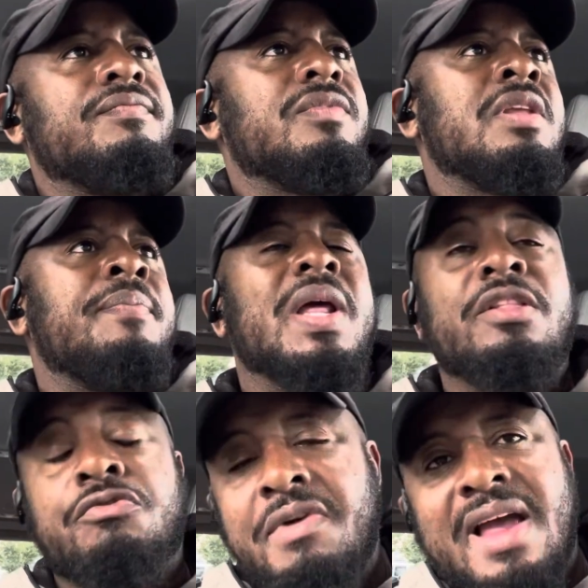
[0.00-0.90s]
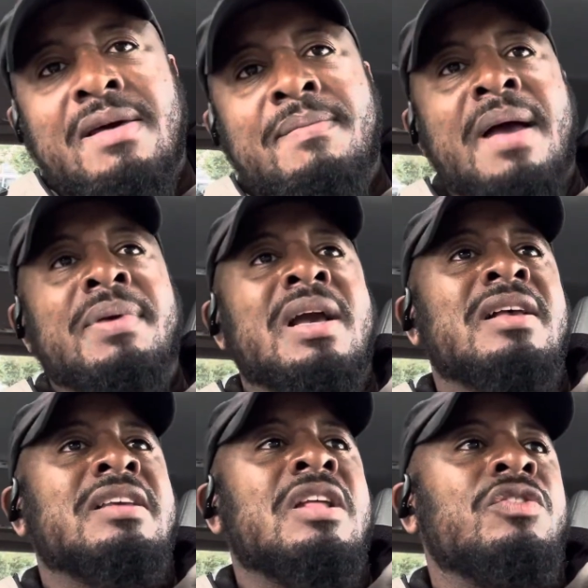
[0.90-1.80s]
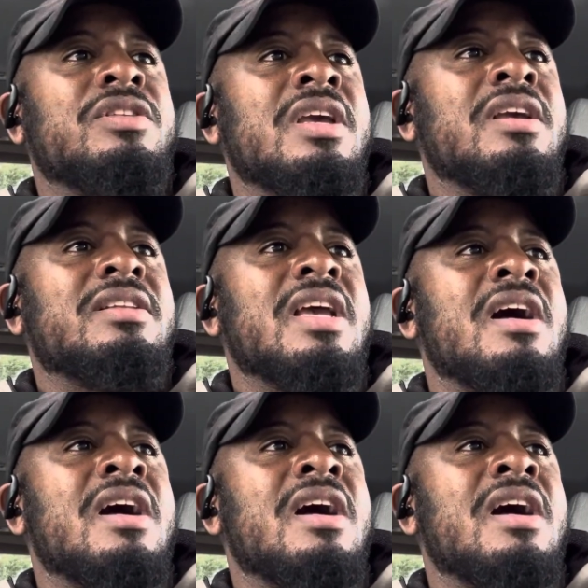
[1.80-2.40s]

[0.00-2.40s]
they played three at the back because I don't think Ten